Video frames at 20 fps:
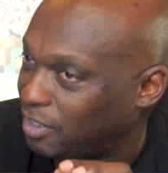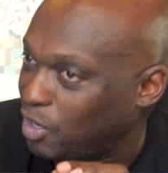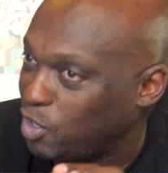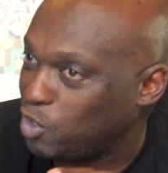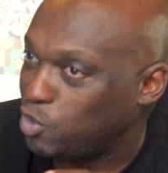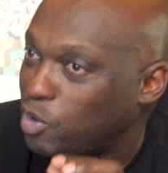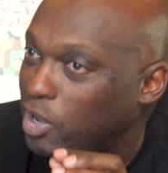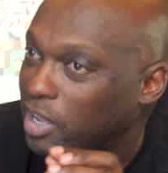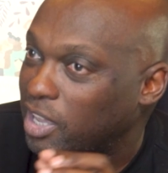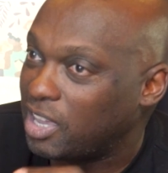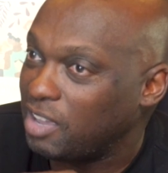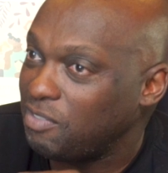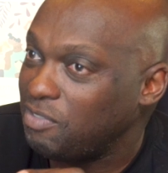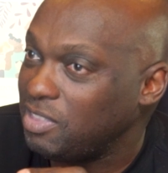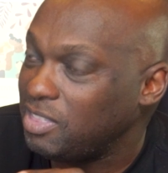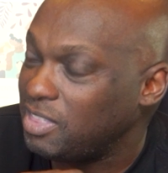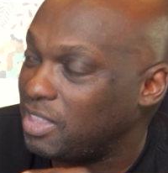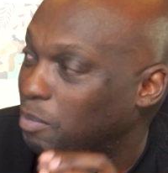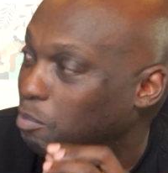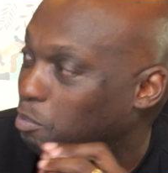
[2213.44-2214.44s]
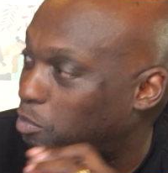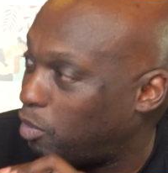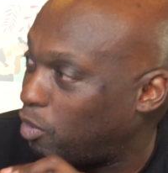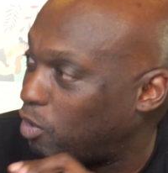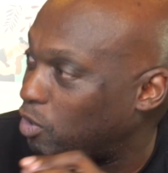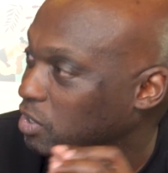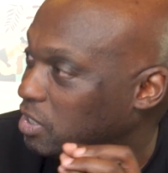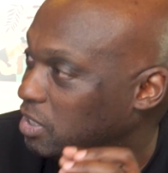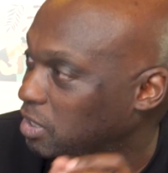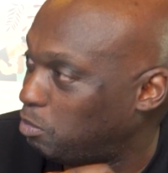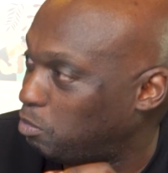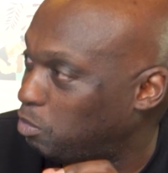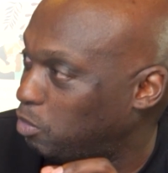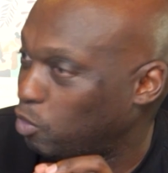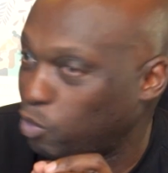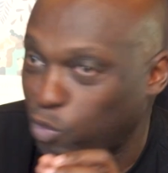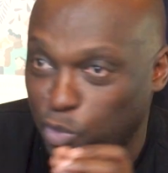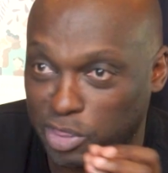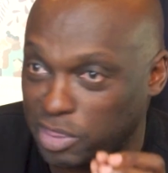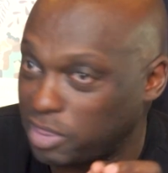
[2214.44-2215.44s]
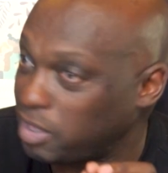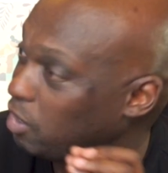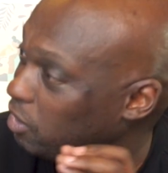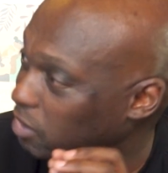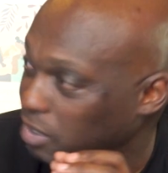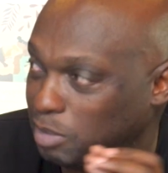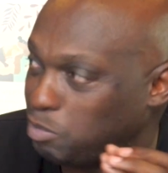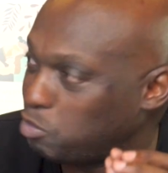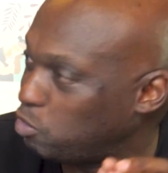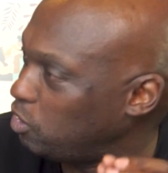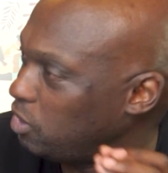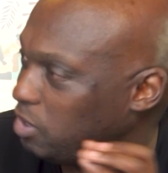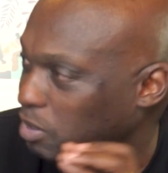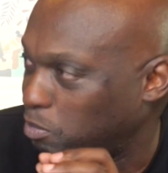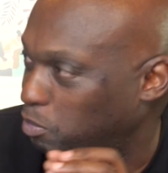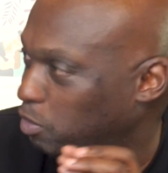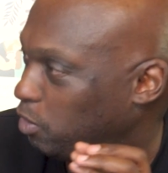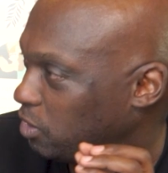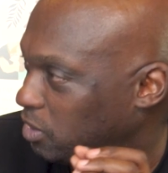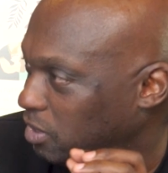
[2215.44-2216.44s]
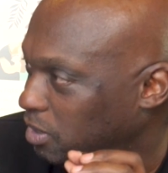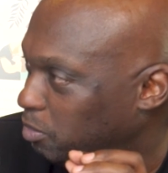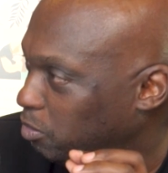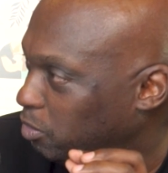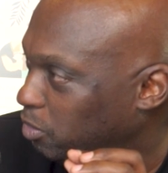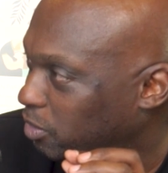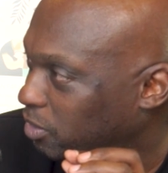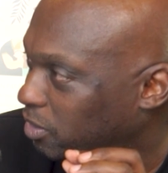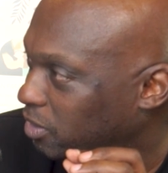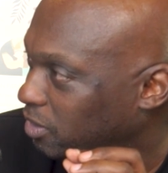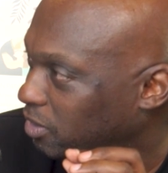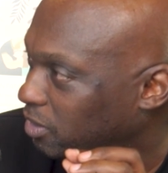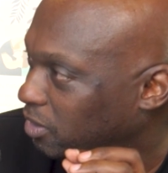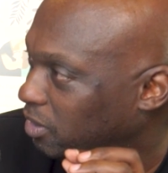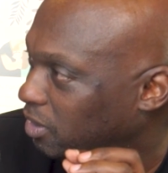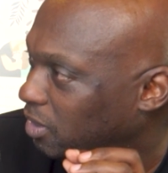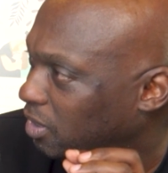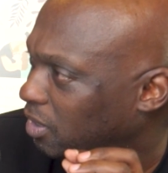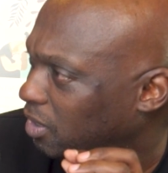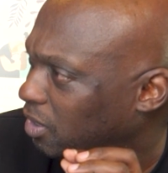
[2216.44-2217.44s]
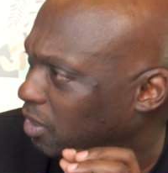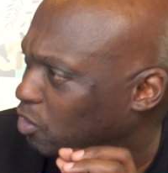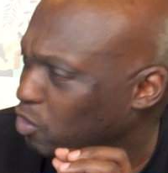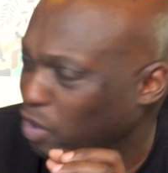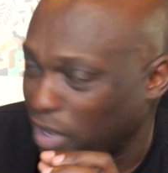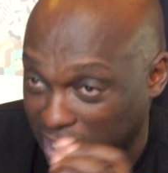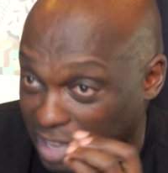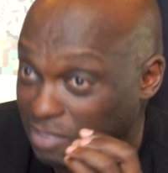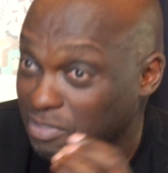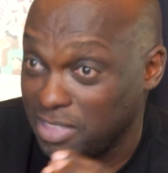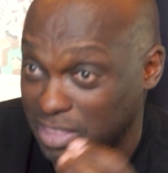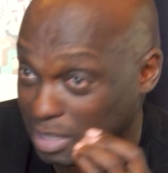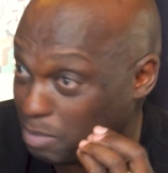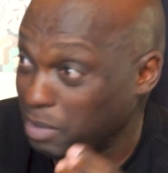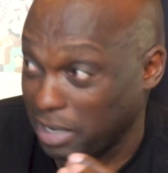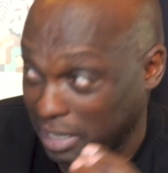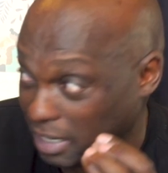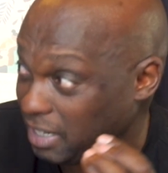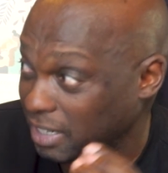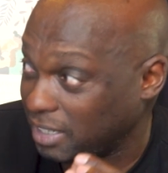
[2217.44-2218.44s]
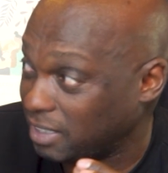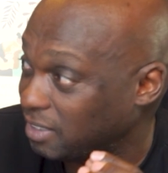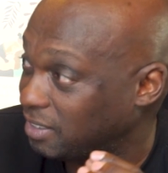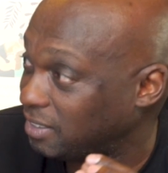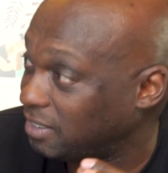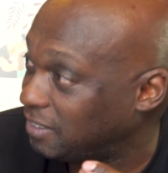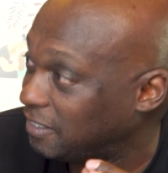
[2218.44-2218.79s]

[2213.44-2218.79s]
You are giving them Pause the book without them reading Pause the book. You are giving them Elena.